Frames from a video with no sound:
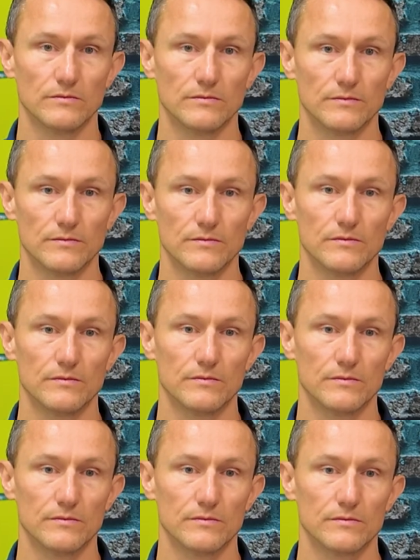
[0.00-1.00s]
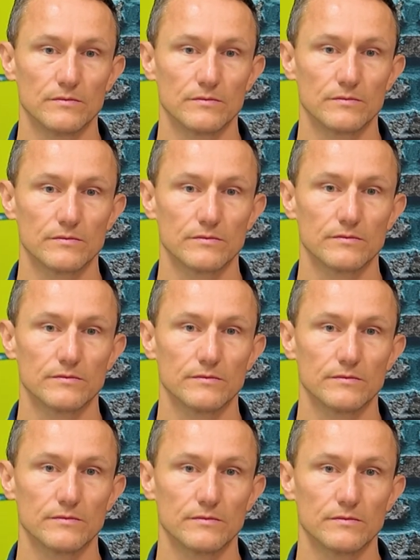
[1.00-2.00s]

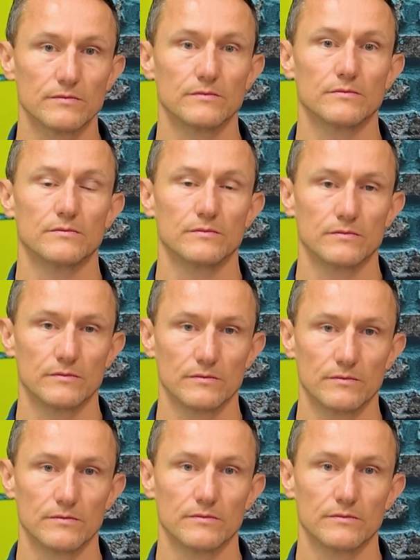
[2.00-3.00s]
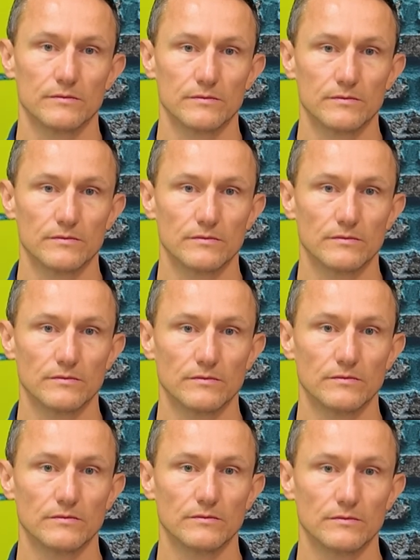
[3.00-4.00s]

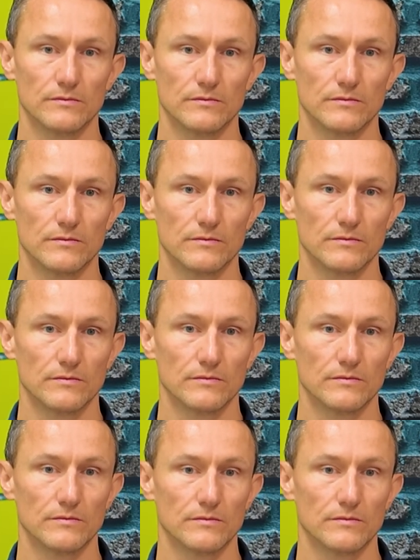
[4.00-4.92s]
The person shown says nothing.